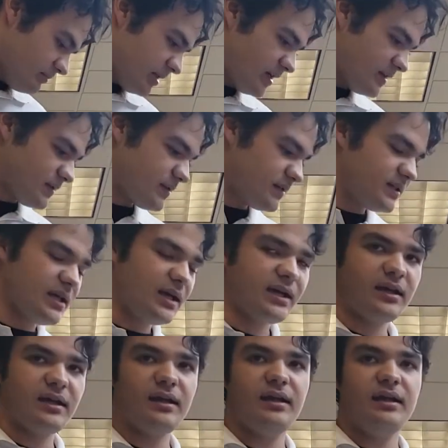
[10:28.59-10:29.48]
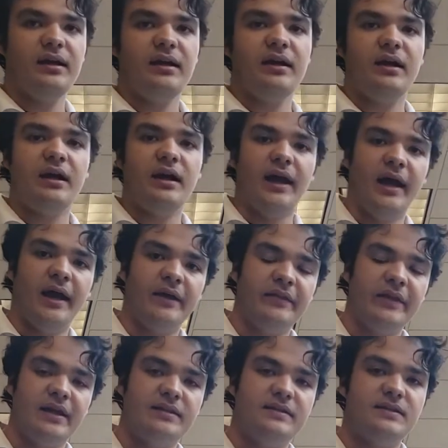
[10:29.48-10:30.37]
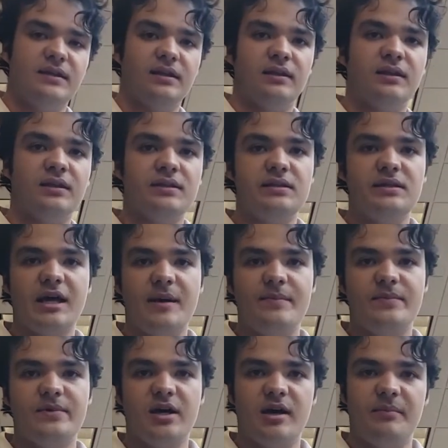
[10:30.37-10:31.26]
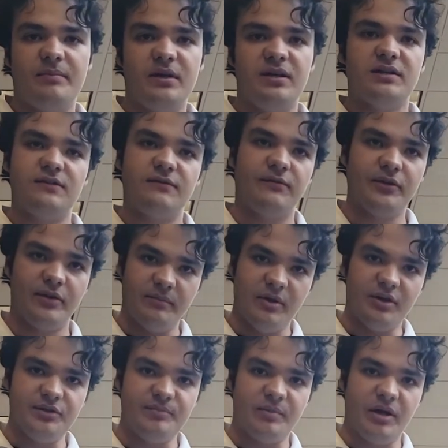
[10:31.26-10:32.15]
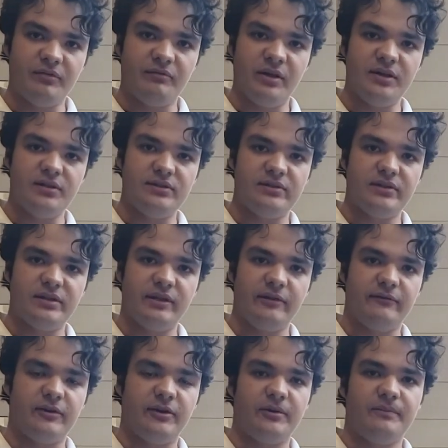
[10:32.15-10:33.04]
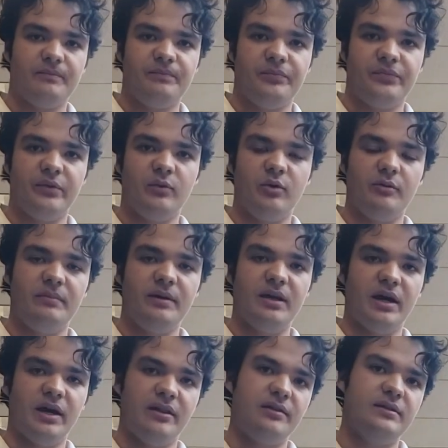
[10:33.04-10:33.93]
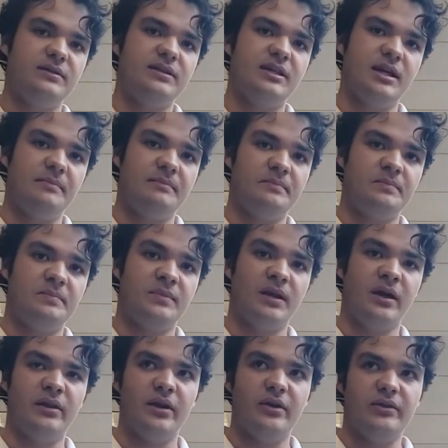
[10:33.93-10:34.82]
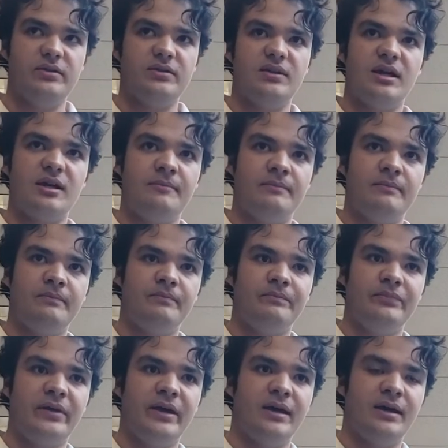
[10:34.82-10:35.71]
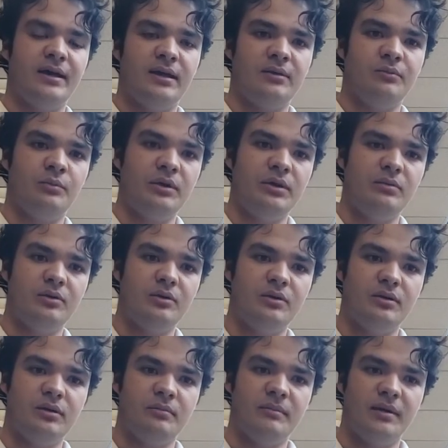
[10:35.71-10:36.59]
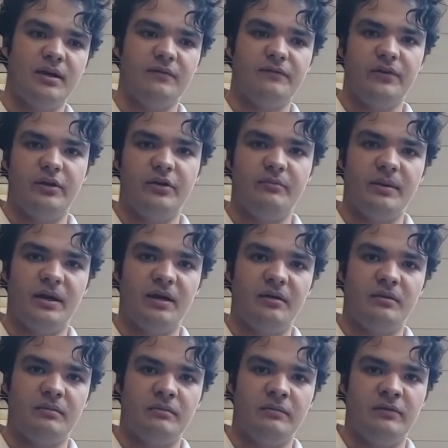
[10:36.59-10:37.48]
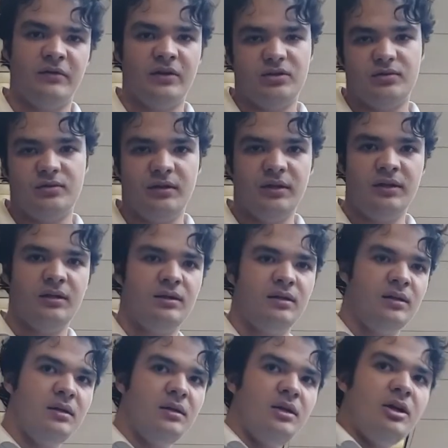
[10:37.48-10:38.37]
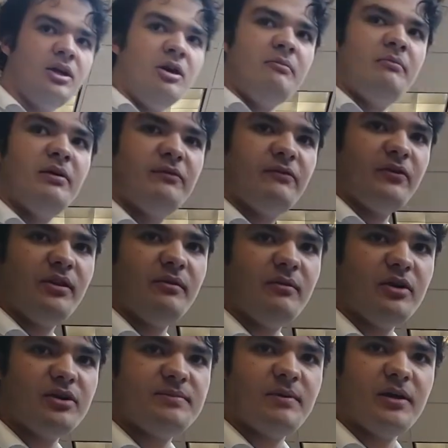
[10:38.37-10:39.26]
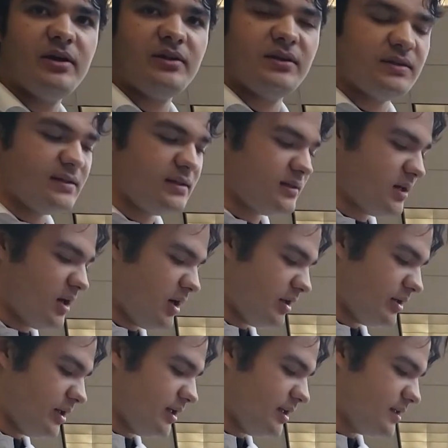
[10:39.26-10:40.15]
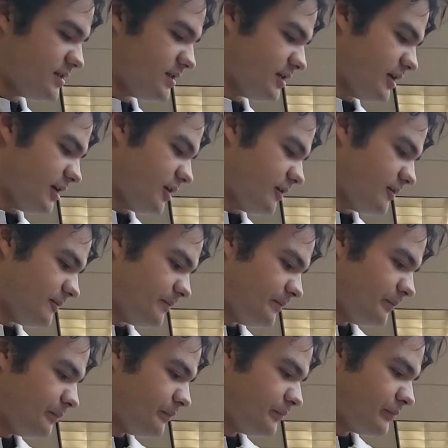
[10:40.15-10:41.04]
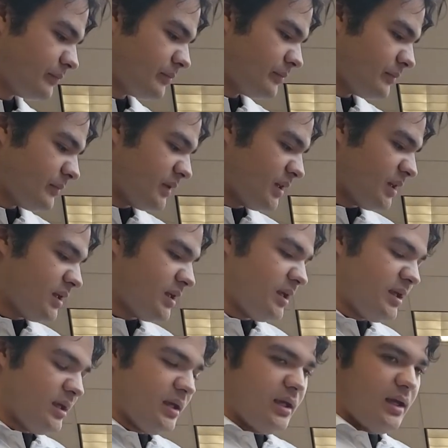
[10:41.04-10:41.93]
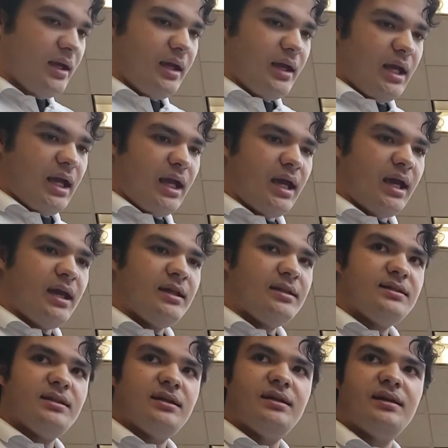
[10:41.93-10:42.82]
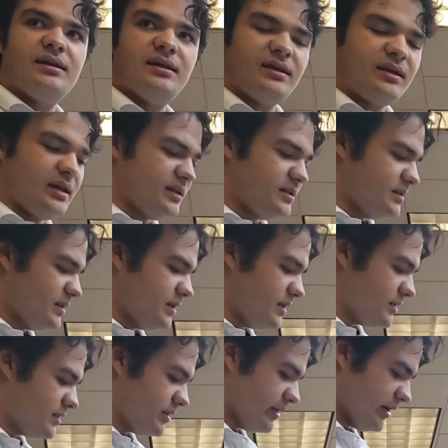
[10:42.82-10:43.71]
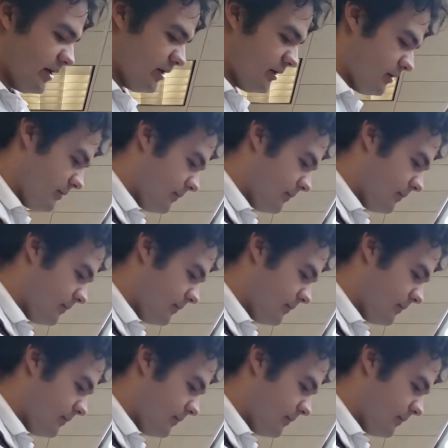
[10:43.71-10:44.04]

Bosco Tech, and that's it. This laptop is, for the most part, ready to deliver. There will be other stuff another step that we will make a video about eventually. But for the most part, this is all you need to know. And, in case you need to know,